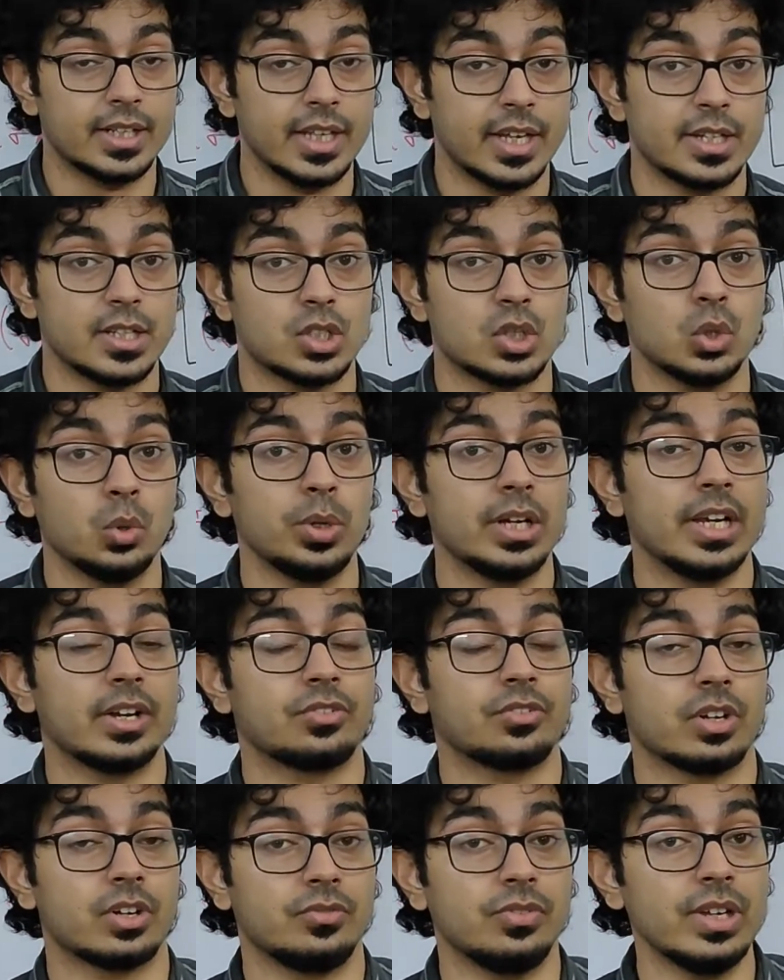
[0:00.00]
there is no
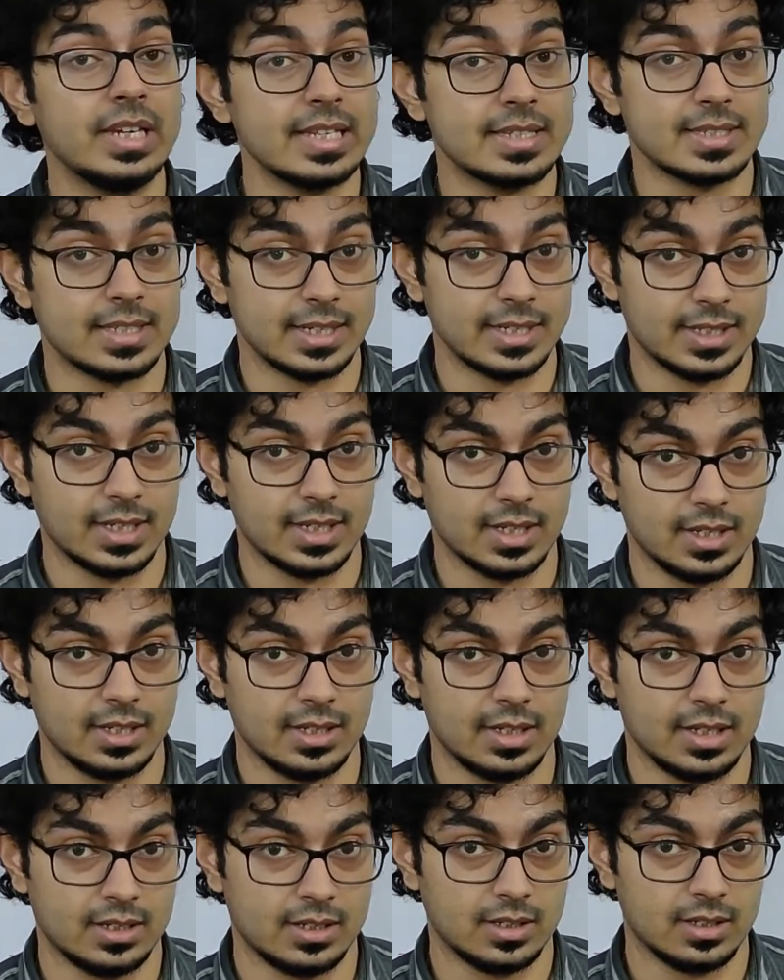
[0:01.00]
electric field inside the
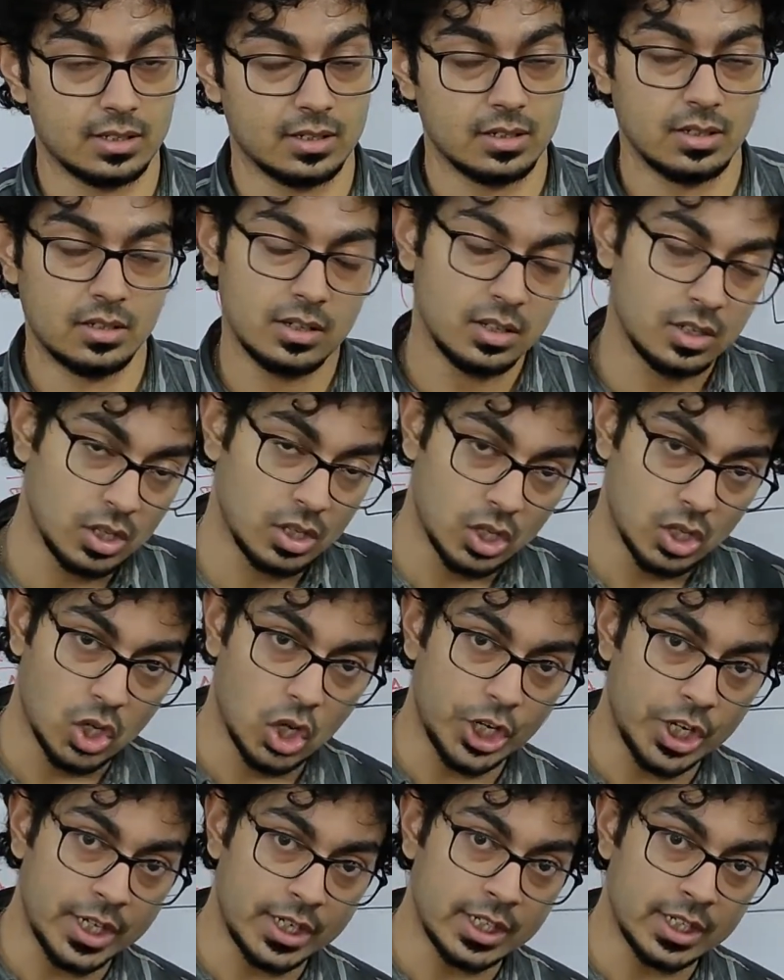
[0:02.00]
conductor.
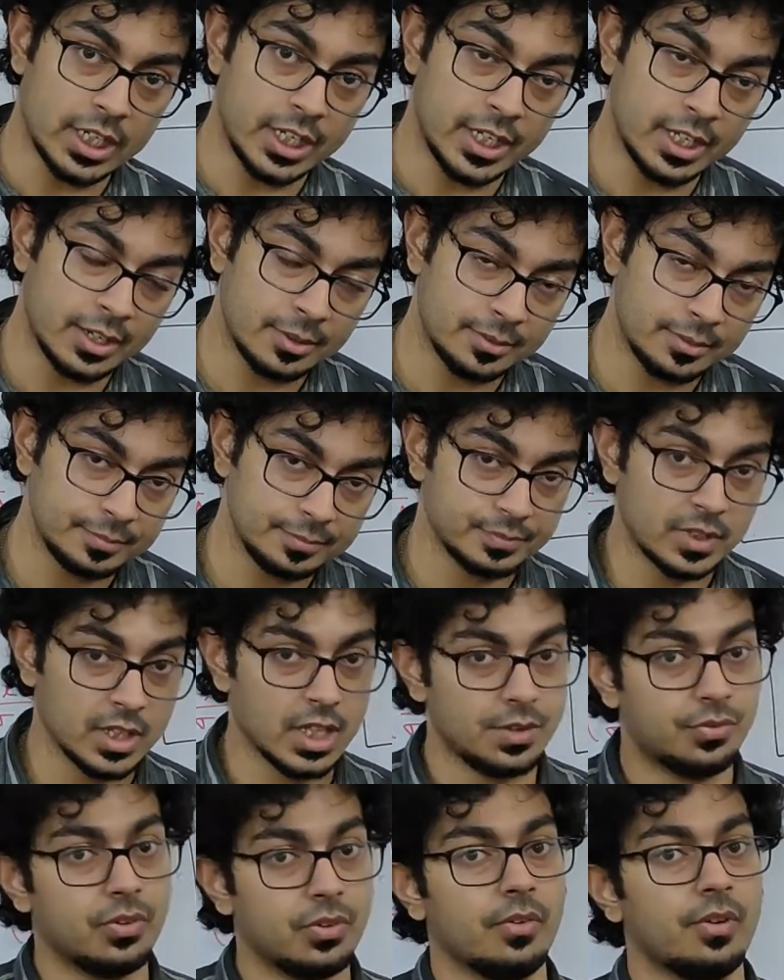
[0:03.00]
Got it clear?
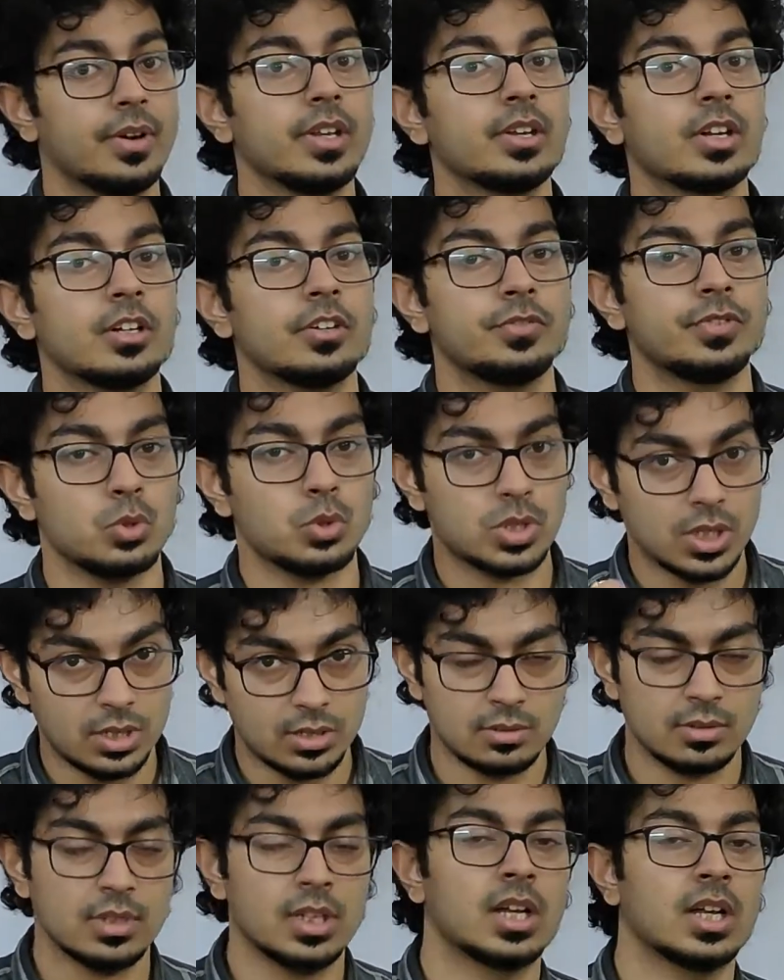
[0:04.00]
If you have any
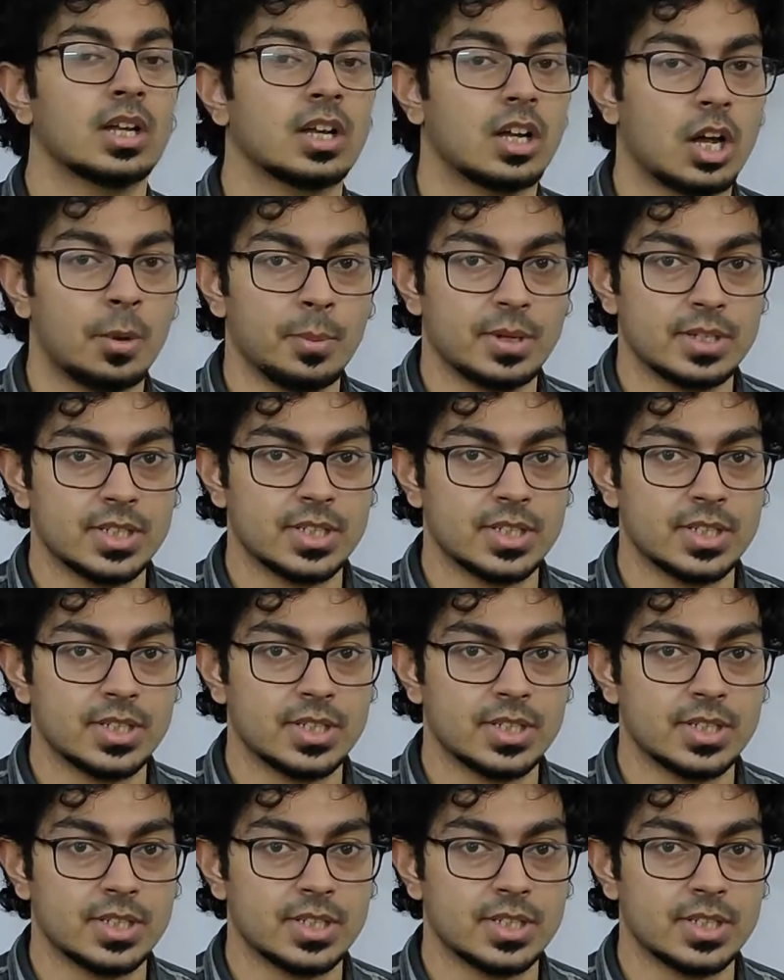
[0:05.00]
confusion, comment